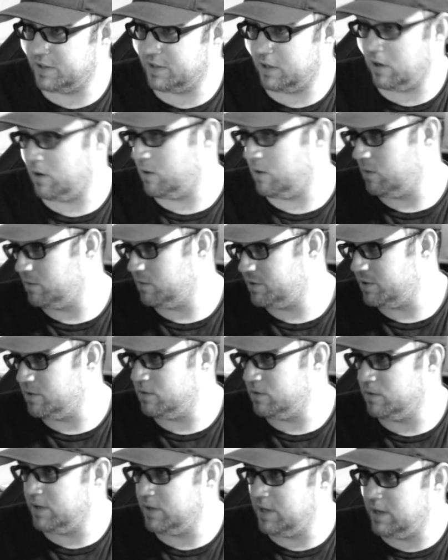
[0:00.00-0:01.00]
to go
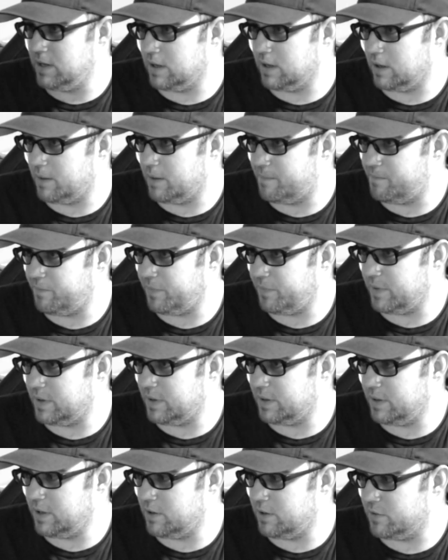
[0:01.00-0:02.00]
to the um,
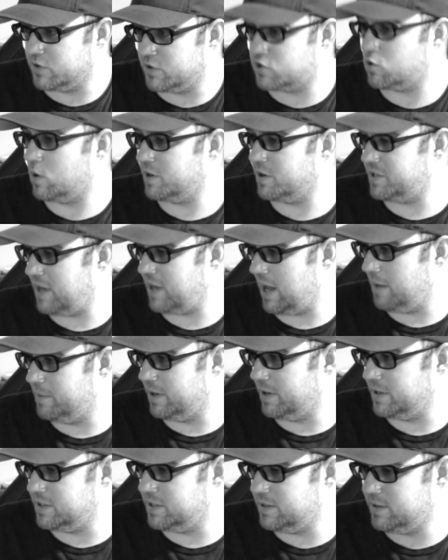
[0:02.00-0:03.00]
the you know the store tab
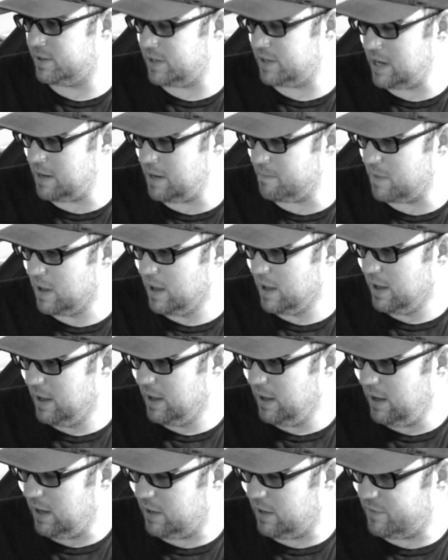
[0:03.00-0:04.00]
on Steam
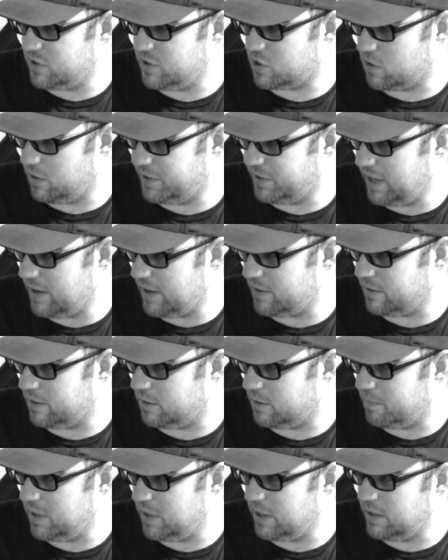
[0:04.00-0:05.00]
and if you scroll down a
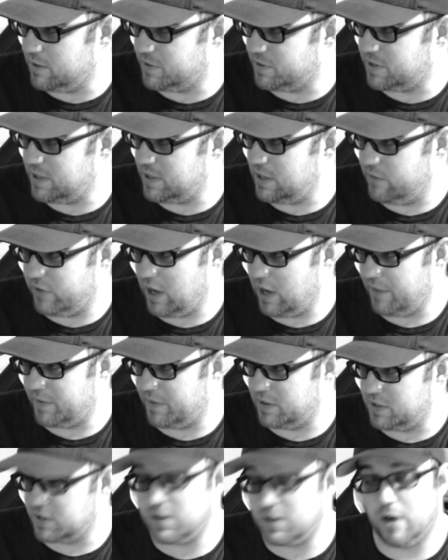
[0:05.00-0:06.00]
little bit, you'll see you've got the
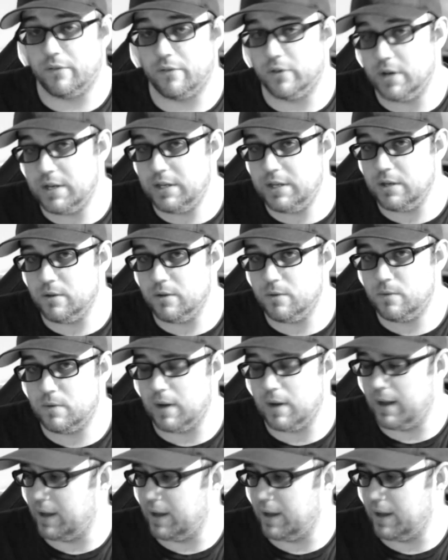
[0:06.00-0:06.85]
discovery queue.